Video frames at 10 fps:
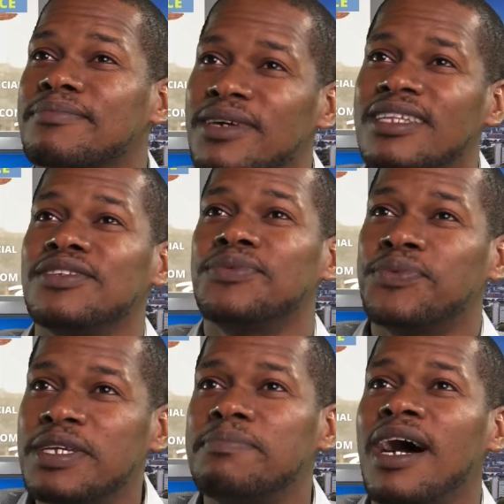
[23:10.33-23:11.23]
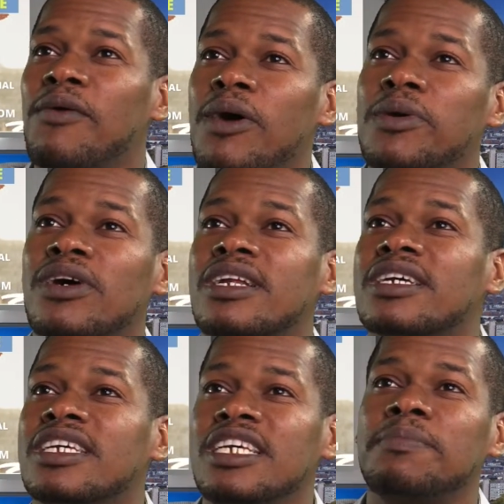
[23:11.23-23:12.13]
But we buy what we call a
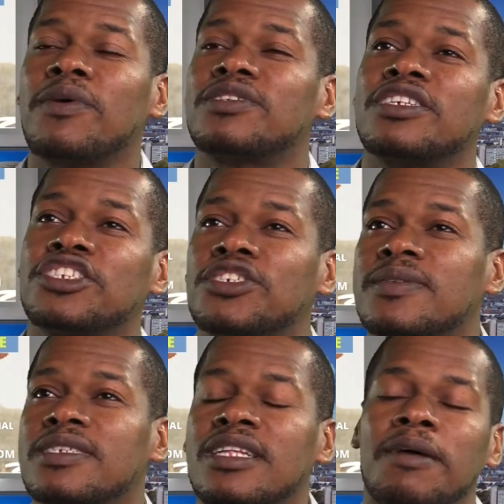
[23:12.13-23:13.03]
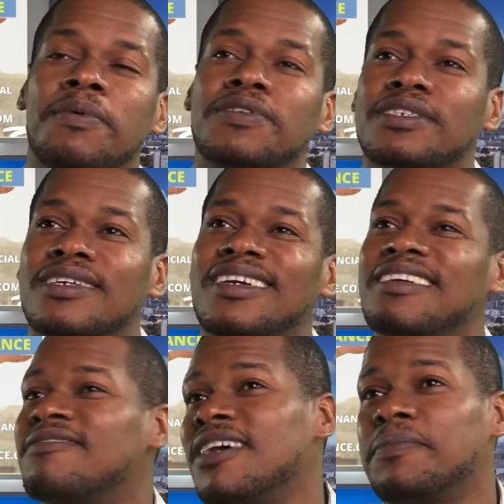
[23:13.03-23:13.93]
key person insurance on that person.
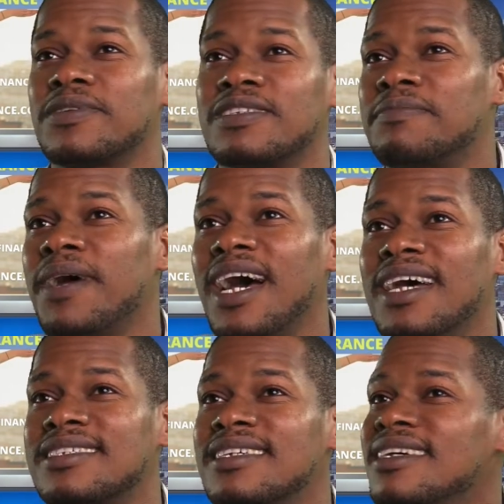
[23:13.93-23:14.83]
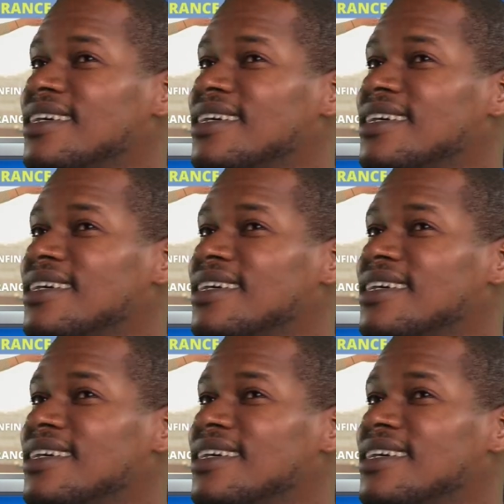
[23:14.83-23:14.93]
If that person passed,